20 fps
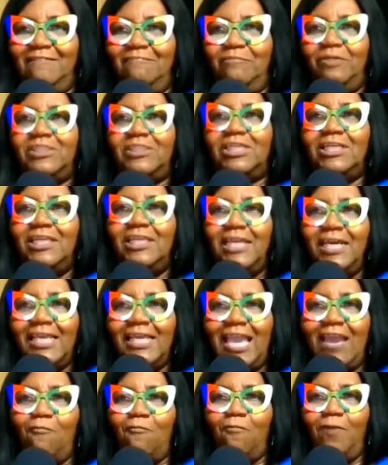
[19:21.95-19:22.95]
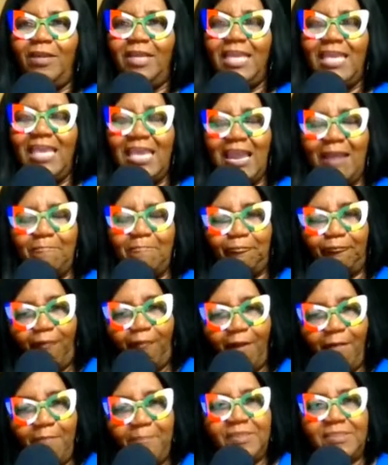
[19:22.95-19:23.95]
but to look at what he had
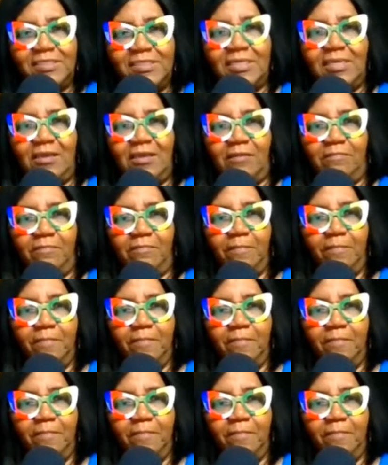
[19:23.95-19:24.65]
promised them.